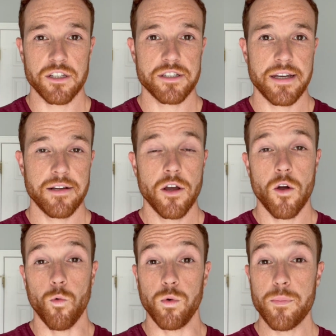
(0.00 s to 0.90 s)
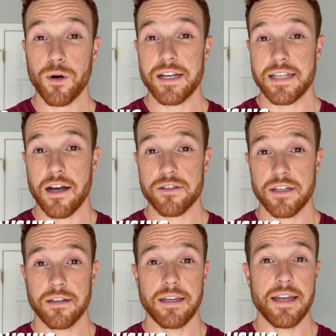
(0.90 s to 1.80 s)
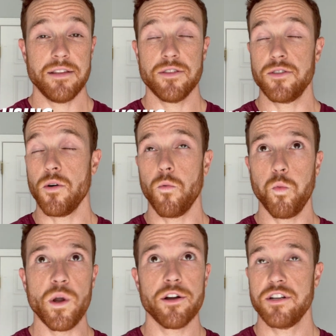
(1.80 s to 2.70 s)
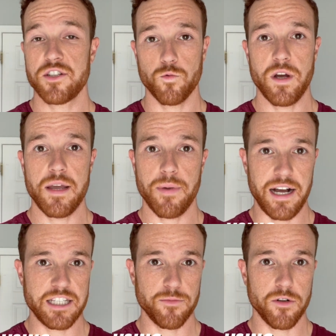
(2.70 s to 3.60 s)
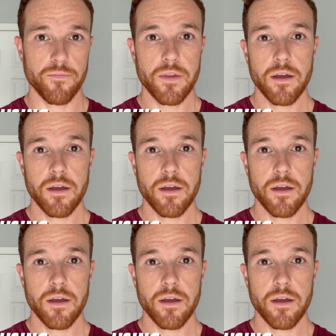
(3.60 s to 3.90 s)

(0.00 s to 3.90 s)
estate, we price housing in the weirdest way possible.